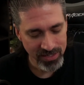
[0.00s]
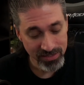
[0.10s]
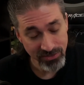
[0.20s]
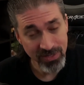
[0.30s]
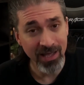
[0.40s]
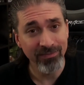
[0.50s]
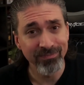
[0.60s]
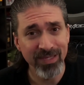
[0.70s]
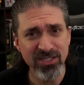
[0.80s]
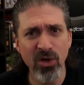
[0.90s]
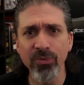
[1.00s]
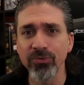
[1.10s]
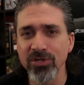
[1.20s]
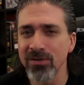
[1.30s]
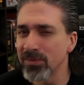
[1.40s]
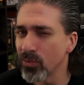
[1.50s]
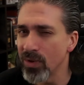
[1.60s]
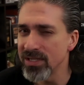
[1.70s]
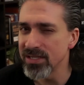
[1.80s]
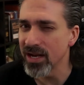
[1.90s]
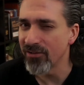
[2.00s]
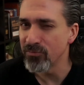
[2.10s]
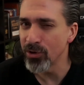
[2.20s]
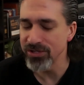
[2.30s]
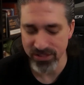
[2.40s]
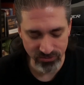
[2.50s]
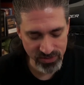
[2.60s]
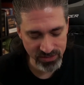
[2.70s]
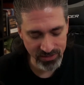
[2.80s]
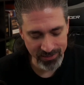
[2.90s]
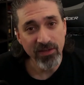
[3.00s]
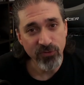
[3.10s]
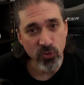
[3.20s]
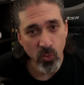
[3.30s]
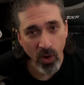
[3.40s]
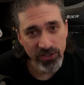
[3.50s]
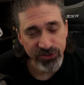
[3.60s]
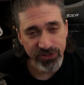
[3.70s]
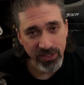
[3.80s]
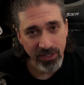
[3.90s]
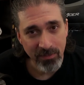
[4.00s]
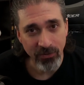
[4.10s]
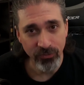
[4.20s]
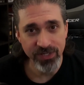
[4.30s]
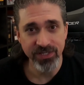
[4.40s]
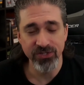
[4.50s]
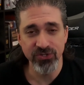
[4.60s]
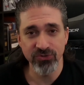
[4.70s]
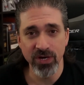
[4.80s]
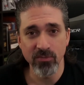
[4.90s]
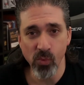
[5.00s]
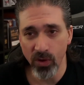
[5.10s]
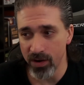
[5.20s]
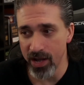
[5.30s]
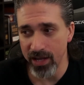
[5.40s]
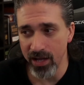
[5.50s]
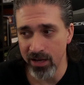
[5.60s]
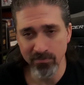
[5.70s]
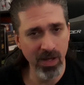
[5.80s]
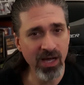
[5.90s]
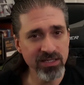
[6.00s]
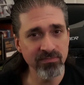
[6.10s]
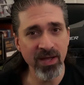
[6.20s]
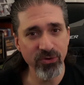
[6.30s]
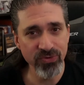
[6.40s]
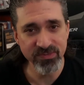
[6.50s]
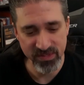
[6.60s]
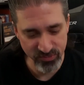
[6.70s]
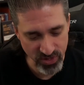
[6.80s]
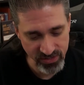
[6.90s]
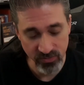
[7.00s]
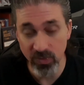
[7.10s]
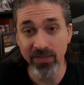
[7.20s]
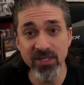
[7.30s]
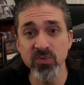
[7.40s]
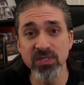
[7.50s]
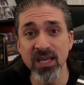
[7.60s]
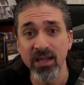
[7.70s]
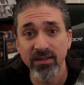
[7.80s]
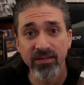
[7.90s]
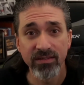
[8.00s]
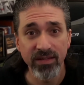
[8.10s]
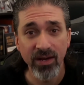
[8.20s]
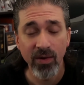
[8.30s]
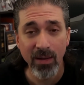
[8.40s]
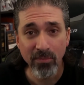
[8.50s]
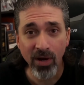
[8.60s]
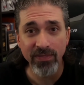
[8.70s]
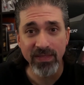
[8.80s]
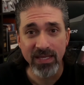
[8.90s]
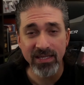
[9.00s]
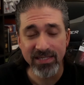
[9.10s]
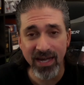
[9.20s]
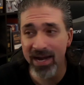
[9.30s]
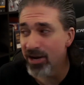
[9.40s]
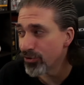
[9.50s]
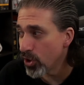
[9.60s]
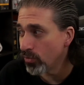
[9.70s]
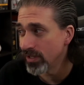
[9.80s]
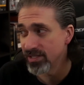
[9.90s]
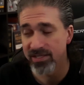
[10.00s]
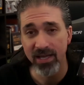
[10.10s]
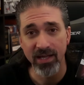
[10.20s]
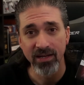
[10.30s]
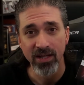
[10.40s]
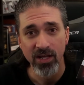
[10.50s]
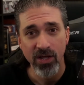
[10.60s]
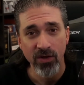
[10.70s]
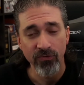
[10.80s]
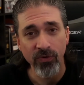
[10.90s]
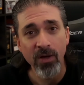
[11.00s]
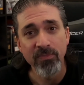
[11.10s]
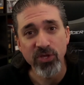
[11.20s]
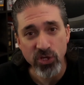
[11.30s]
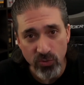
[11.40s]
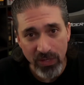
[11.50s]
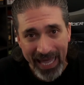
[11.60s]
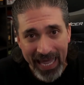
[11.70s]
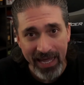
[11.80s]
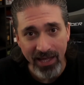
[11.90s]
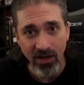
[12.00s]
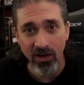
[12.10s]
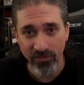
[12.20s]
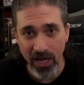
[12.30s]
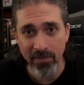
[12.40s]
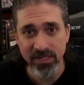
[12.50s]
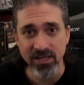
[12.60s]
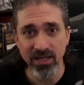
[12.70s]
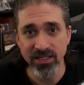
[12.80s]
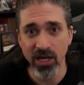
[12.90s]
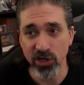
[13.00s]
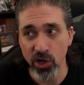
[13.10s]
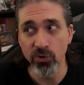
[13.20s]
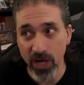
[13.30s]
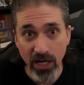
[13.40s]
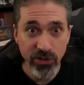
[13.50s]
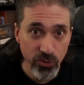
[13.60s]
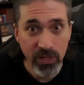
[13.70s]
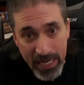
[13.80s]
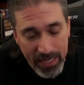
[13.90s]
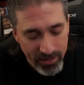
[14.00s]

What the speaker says: yeah, let's go through some of the ones that I've purchased recently. If you watched my recent stream where I unboxed my Christmas present, well, this was it. You know, I bought the entire Nolan set from the UK off of amazon.co.uk.